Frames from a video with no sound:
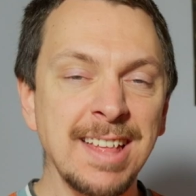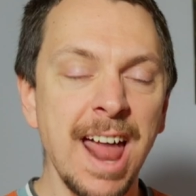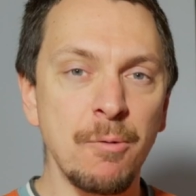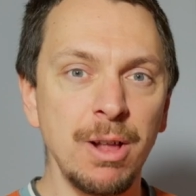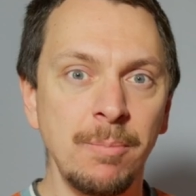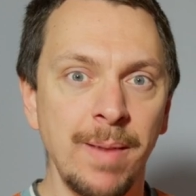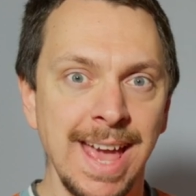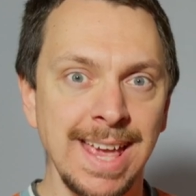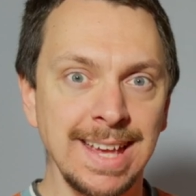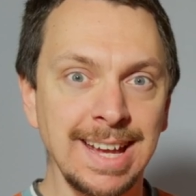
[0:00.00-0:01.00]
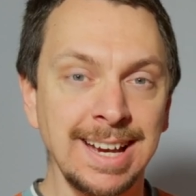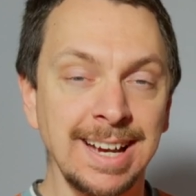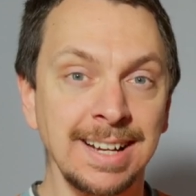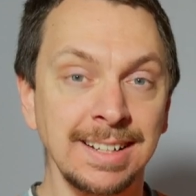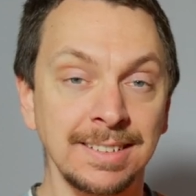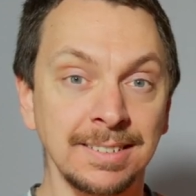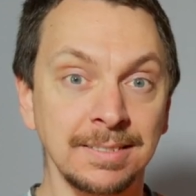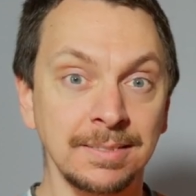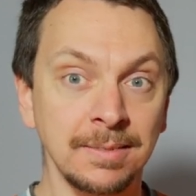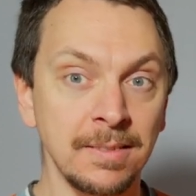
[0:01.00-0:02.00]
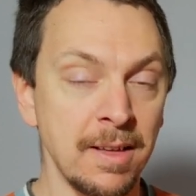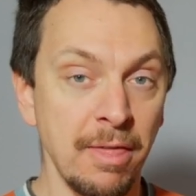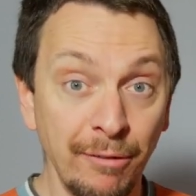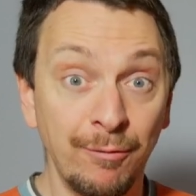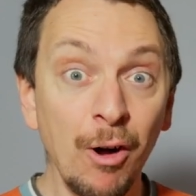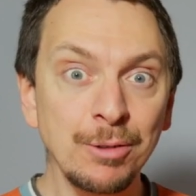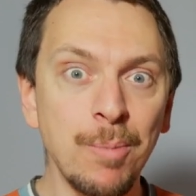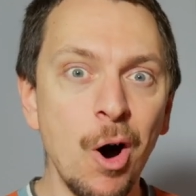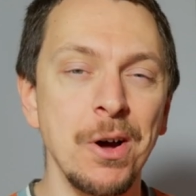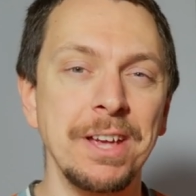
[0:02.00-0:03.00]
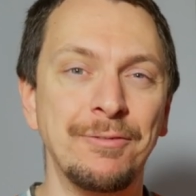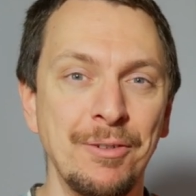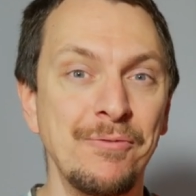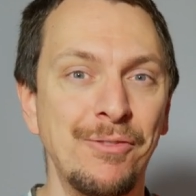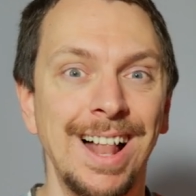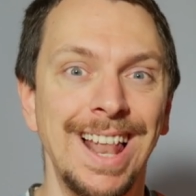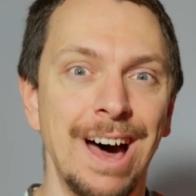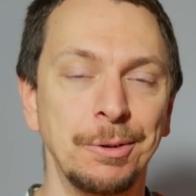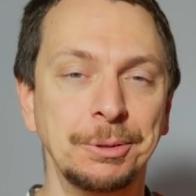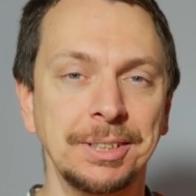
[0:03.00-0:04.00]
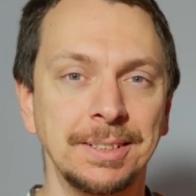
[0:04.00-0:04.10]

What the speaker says: that I will make the Vault Boy from Fallout.